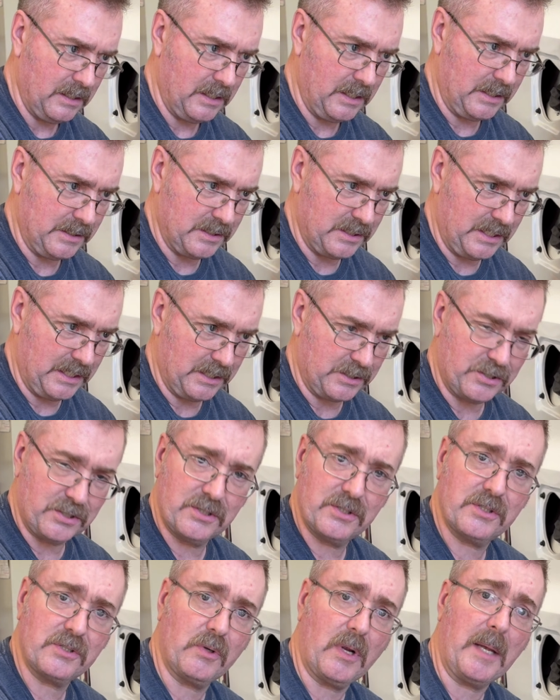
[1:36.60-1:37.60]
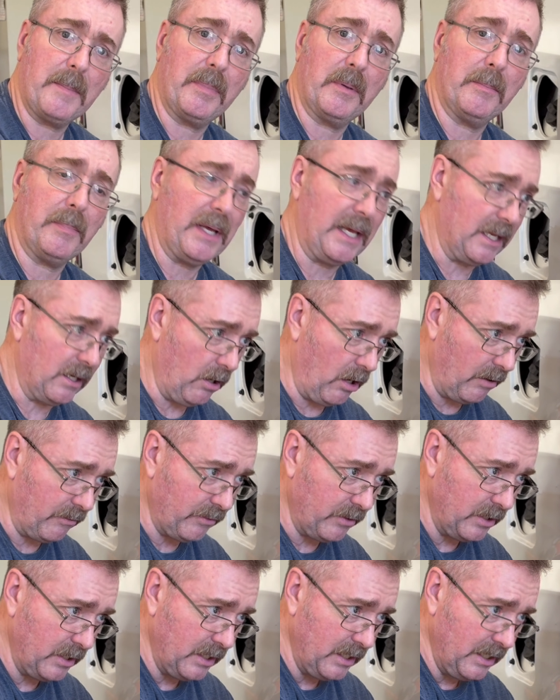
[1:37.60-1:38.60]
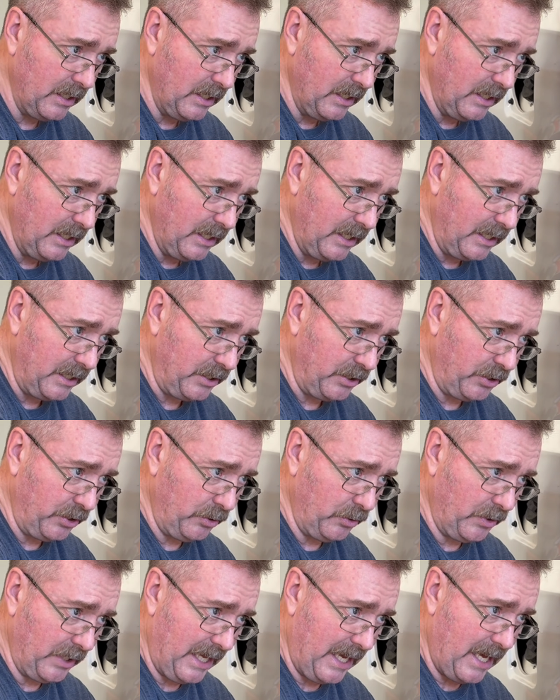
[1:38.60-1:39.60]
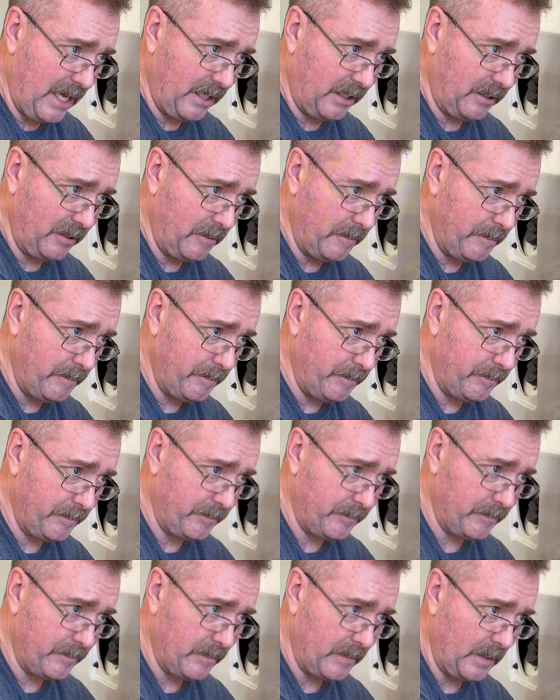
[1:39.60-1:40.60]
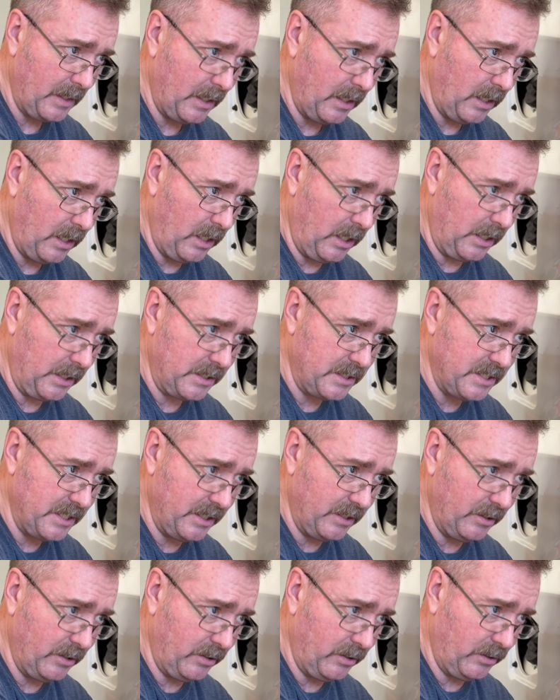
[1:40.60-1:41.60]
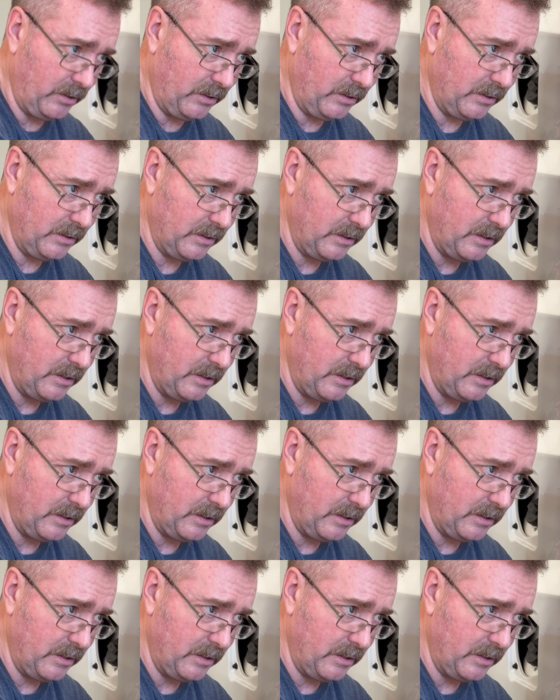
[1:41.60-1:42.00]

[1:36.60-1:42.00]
And see, it's just scraping paint off. And you do that until